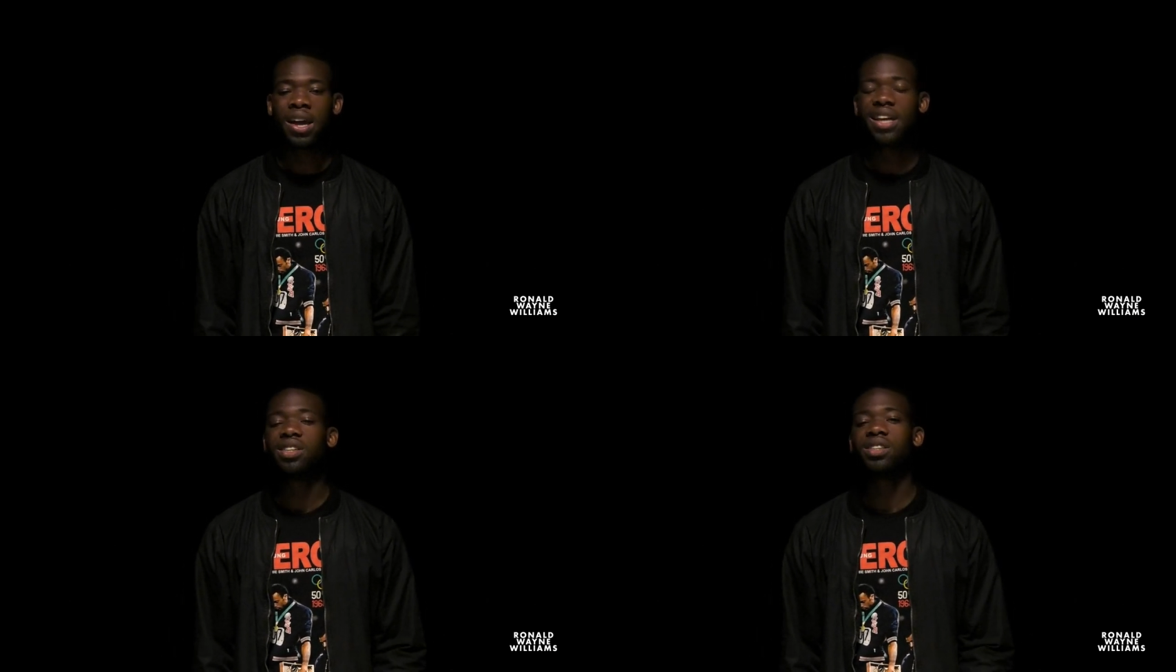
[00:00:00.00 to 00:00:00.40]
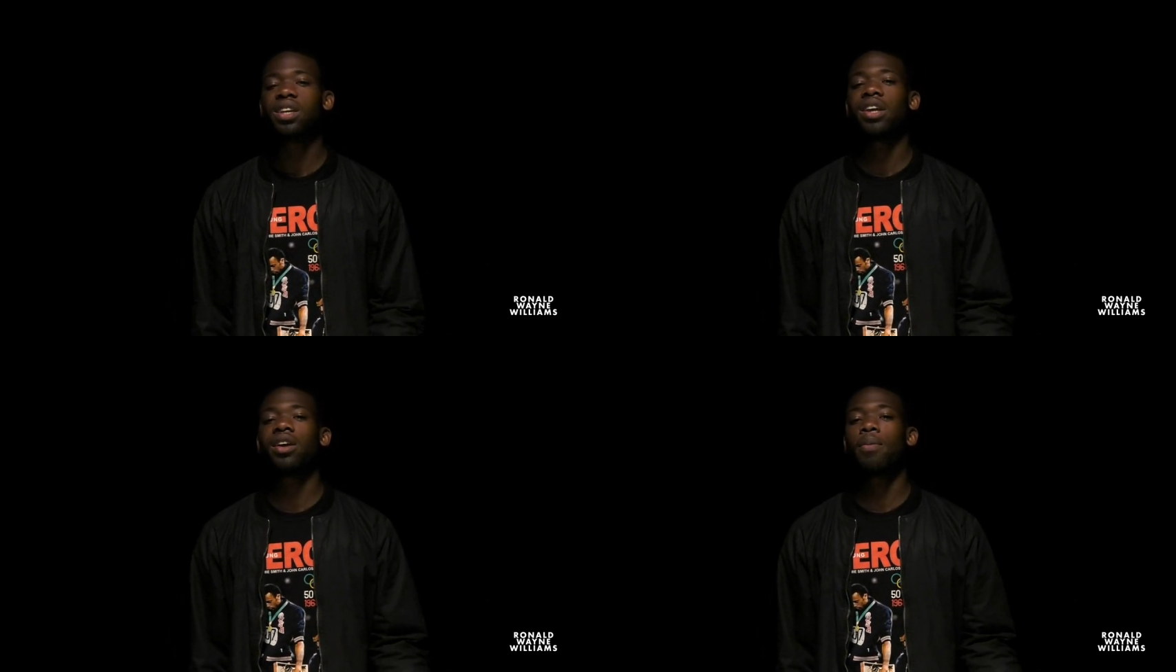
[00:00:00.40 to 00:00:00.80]
He's just
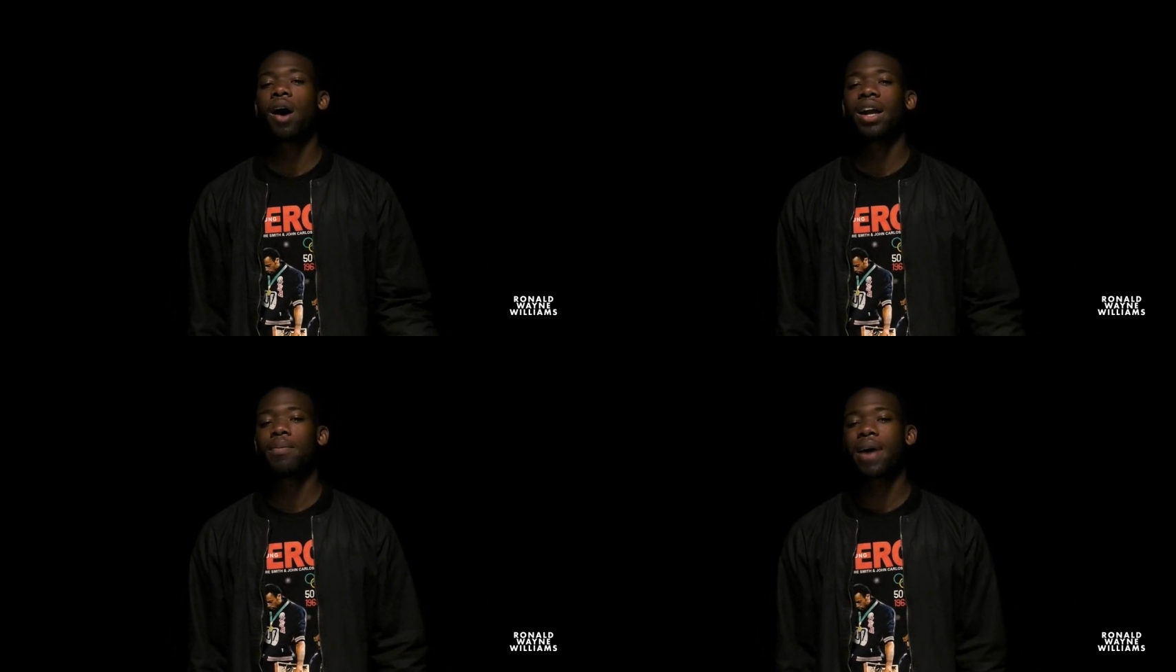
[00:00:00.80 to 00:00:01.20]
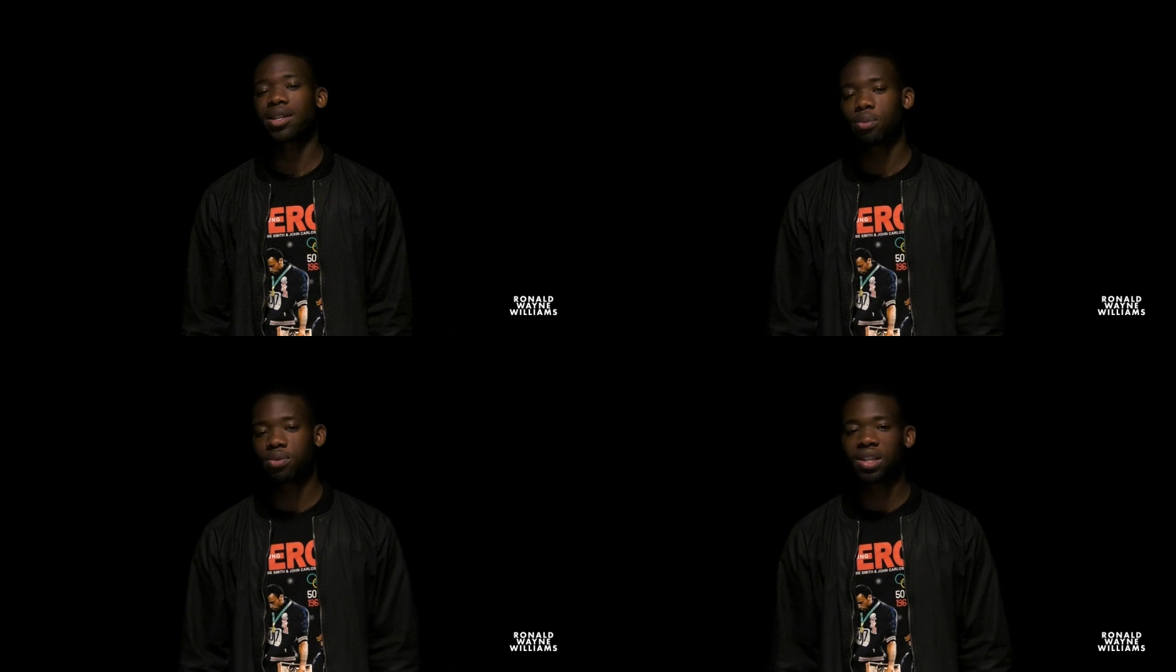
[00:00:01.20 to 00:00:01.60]
studying abroad at
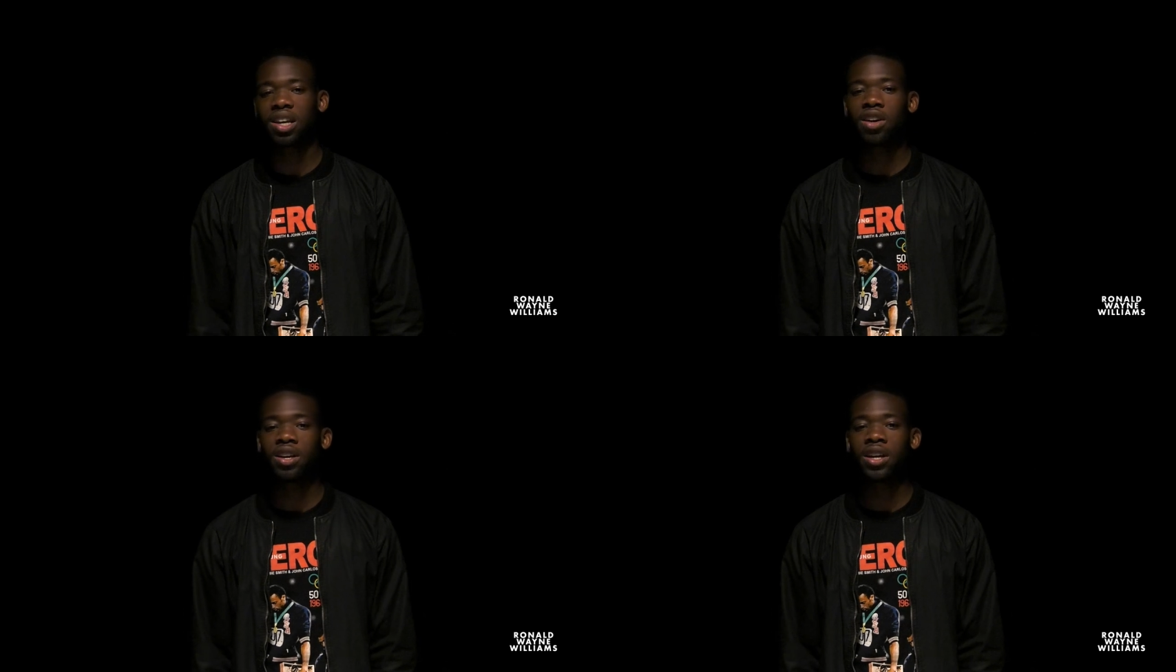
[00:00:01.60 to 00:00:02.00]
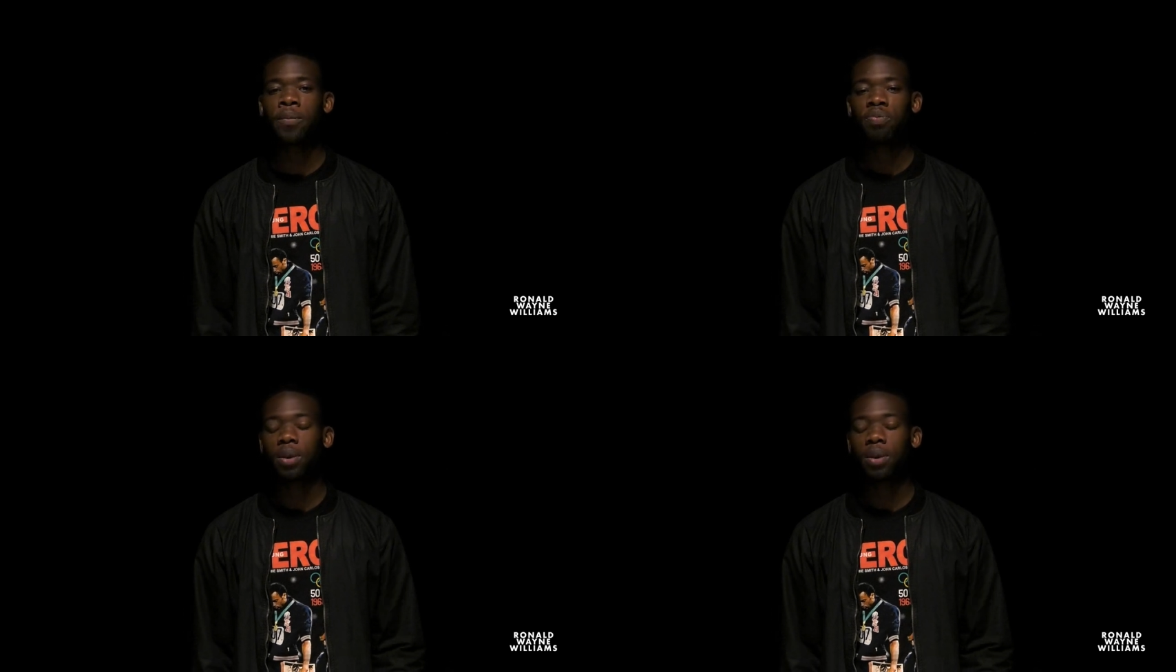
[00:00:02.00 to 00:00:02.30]
maximum security,